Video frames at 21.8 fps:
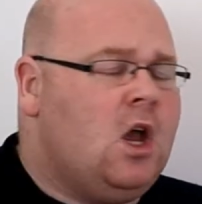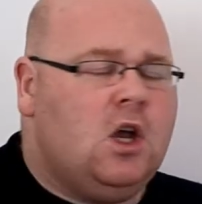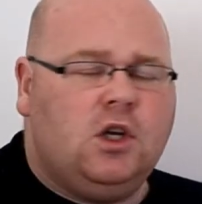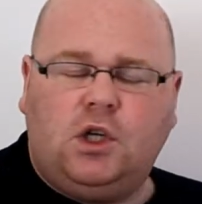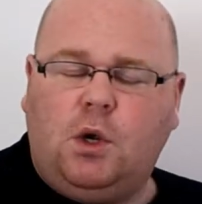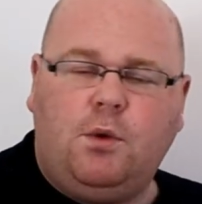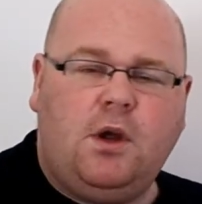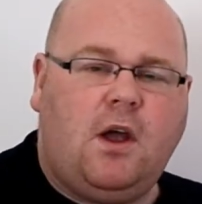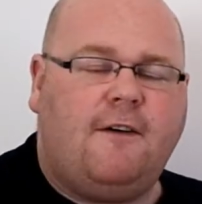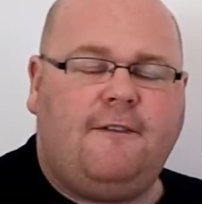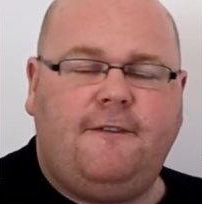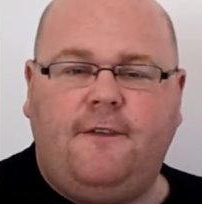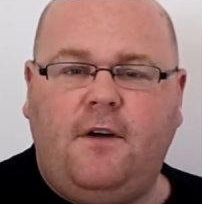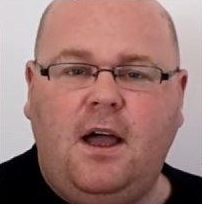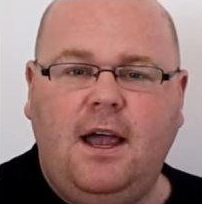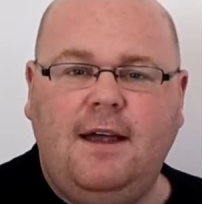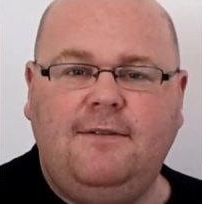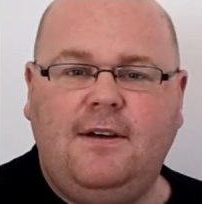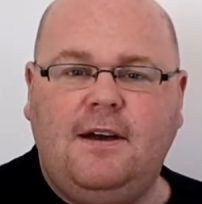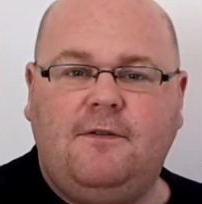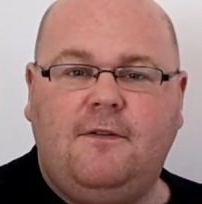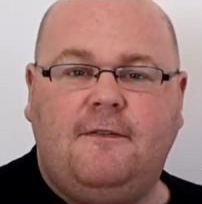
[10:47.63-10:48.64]
So we've got
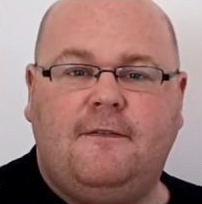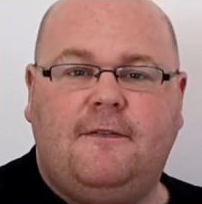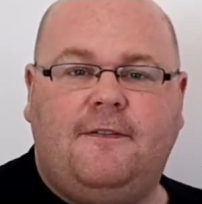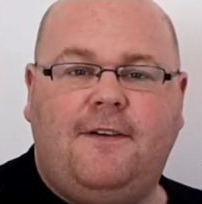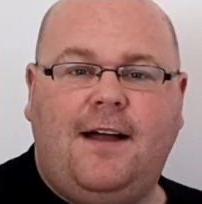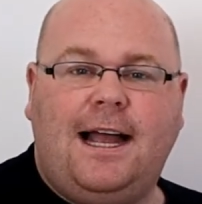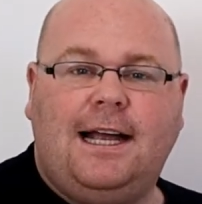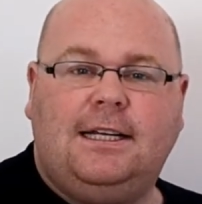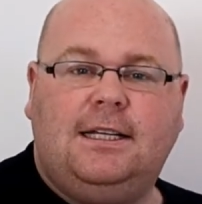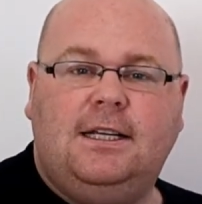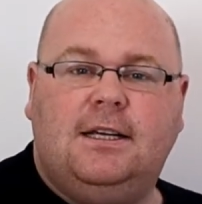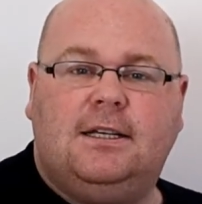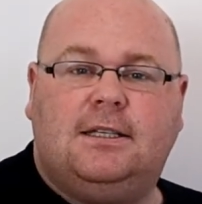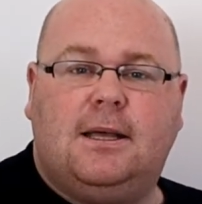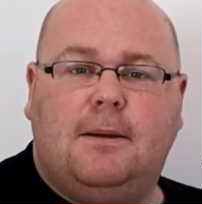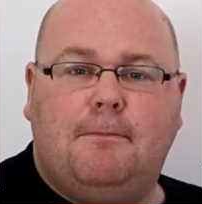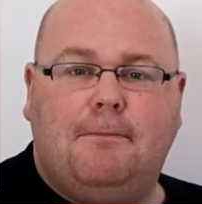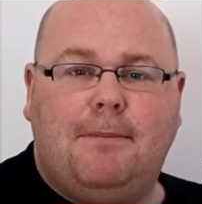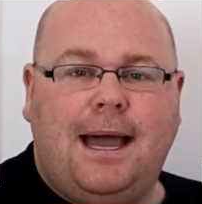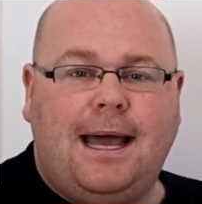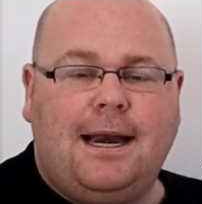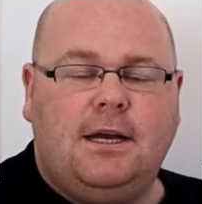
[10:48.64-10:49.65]
5 different factors
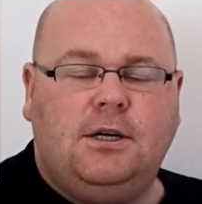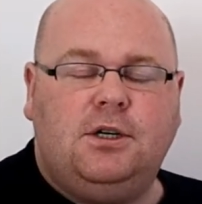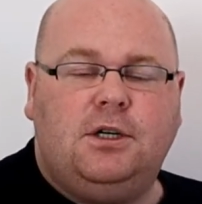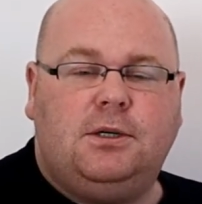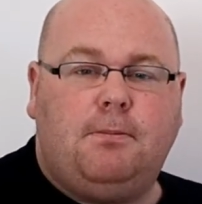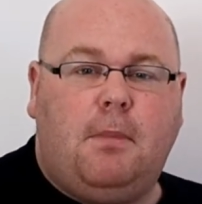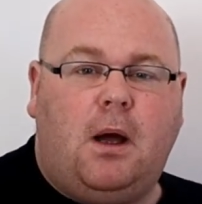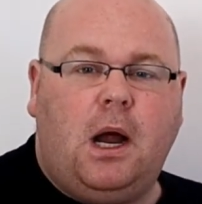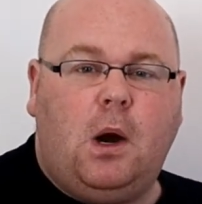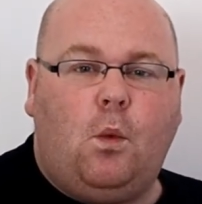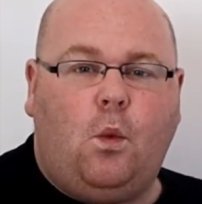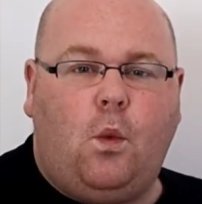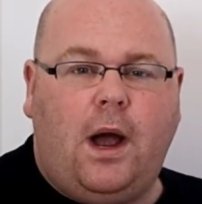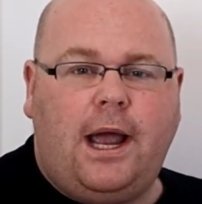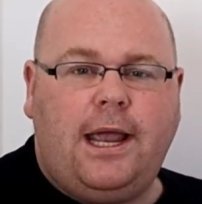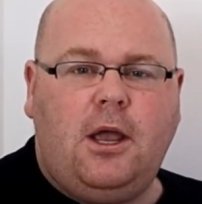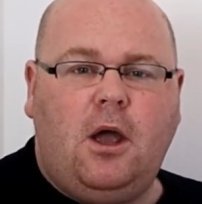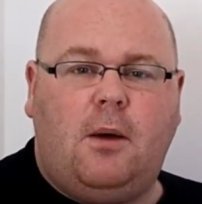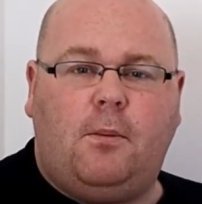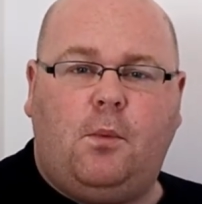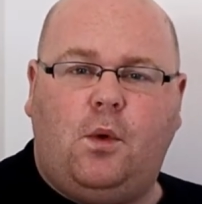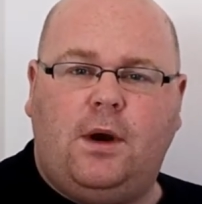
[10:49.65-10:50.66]
that managers might
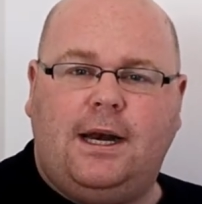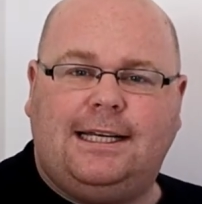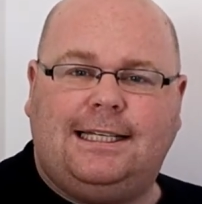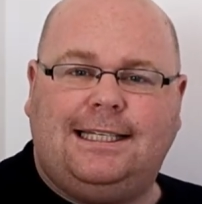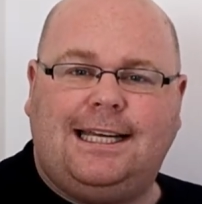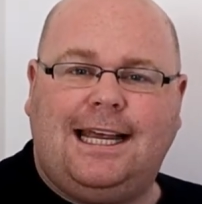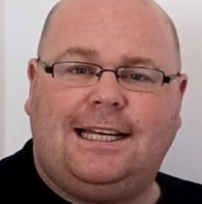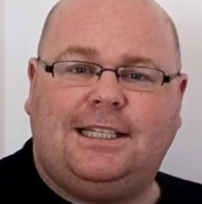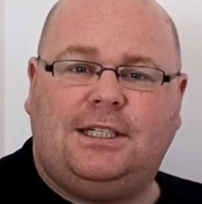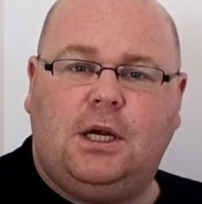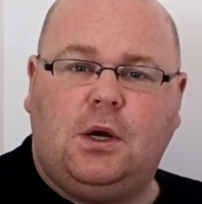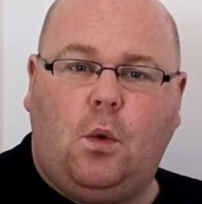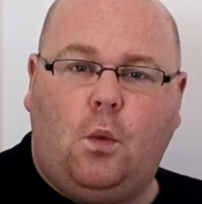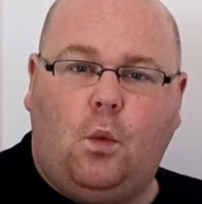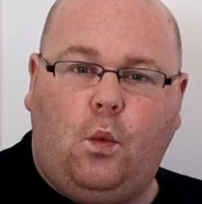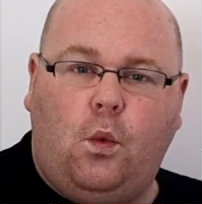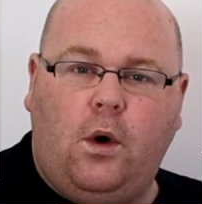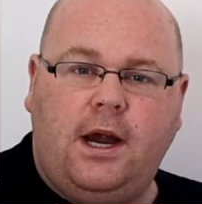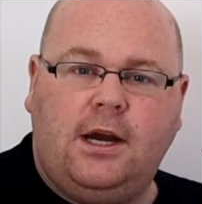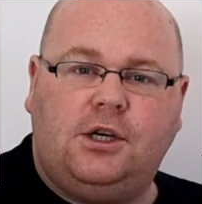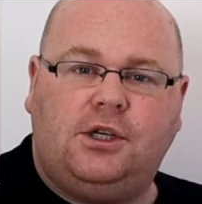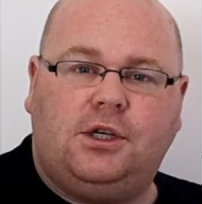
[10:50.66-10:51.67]
weigh up when
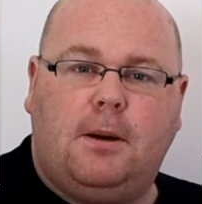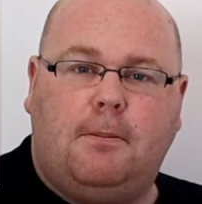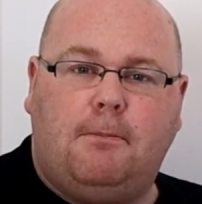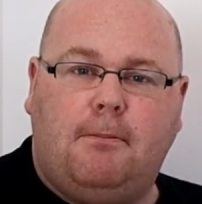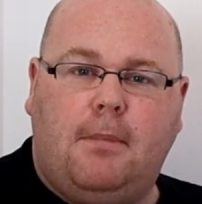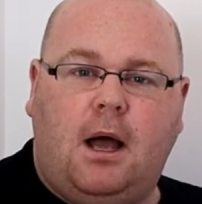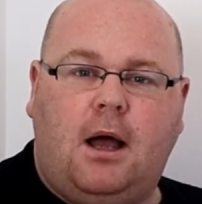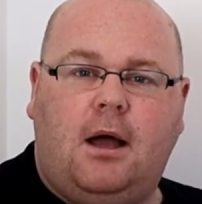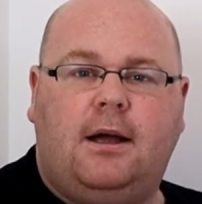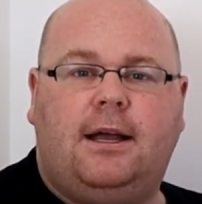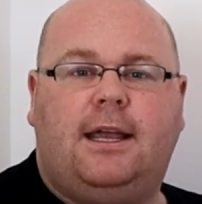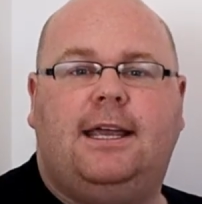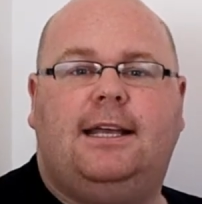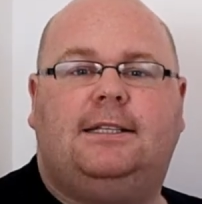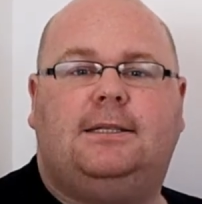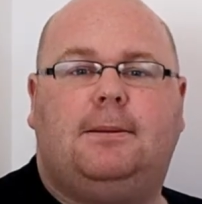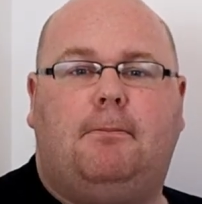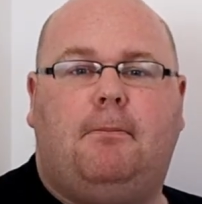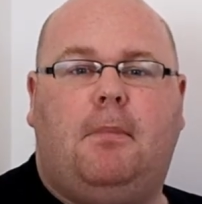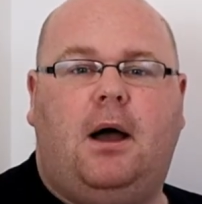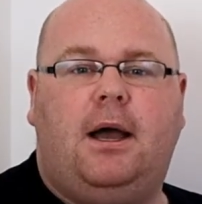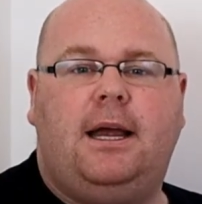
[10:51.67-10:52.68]
assessing which
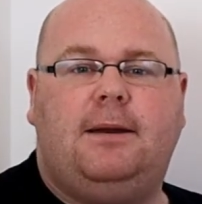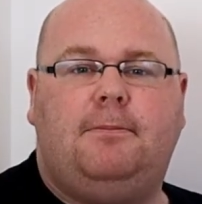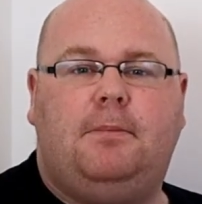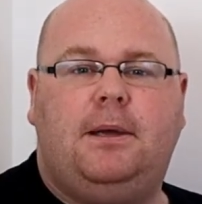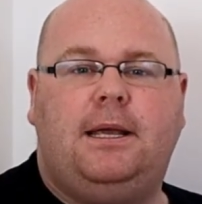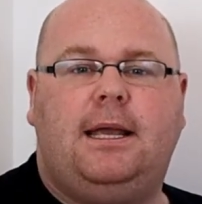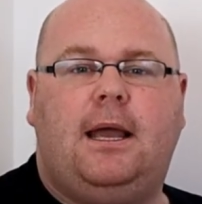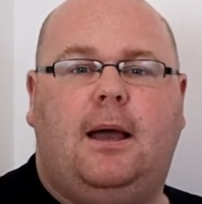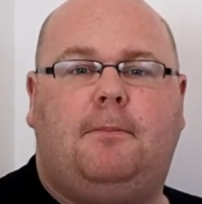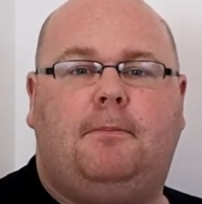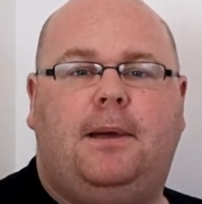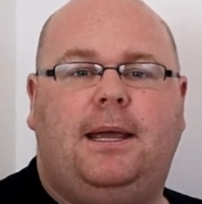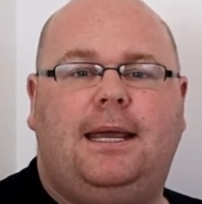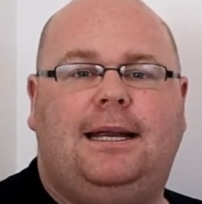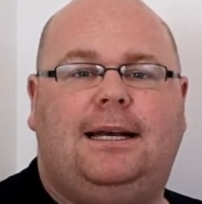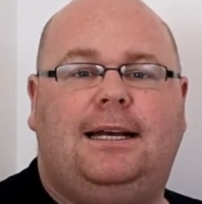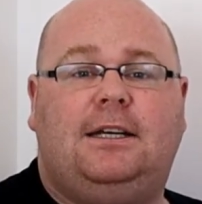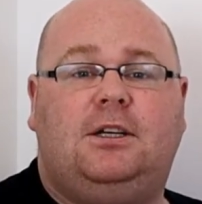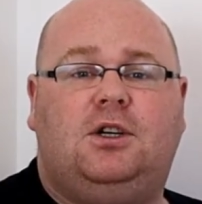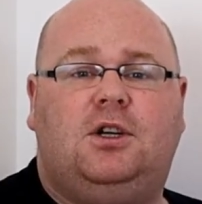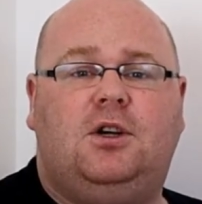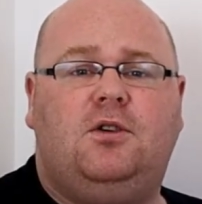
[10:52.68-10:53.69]
markets might be
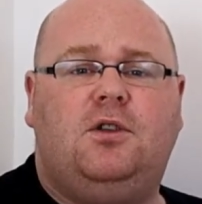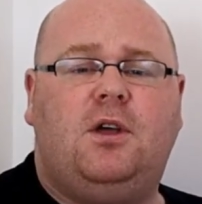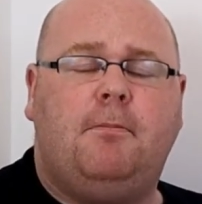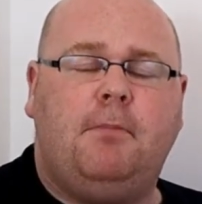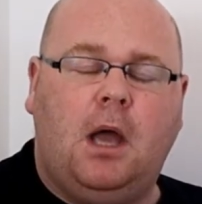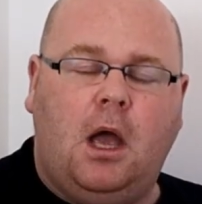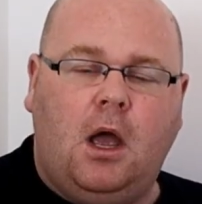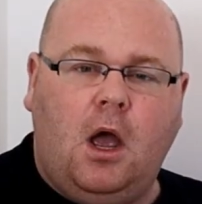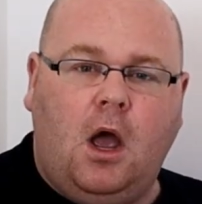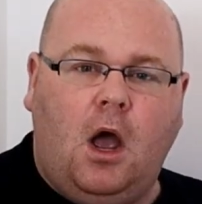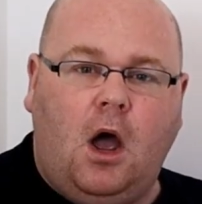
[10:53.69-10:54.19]
appealing to them.